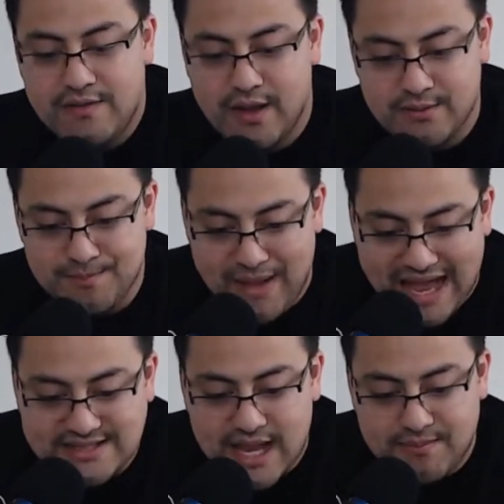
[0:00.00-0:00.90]
They were
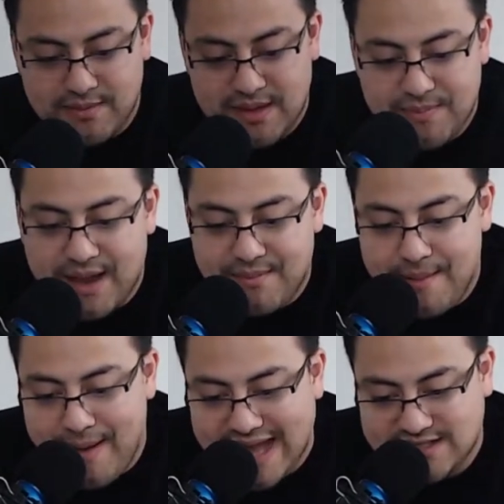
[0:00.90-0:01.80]
backstabbing me behind my
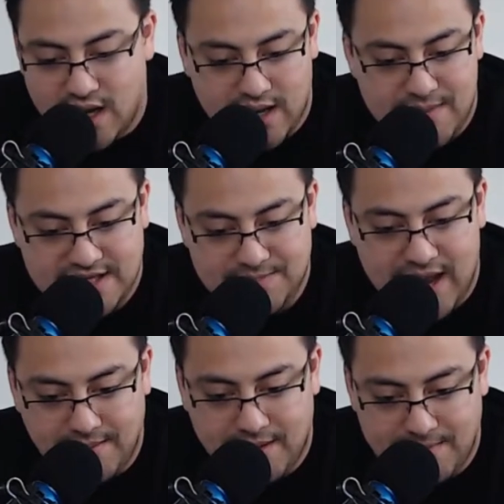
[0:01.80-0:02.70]
back, talking mess
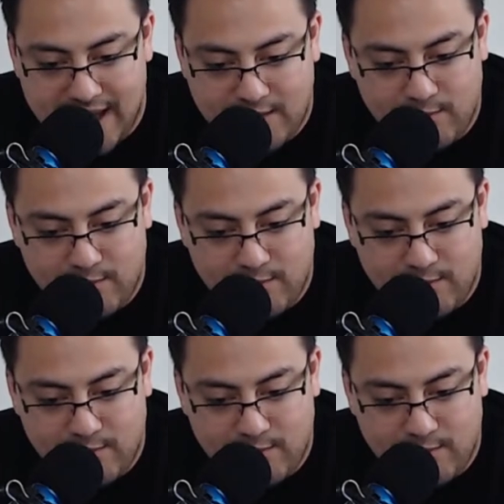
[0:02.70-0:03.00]
behind my back.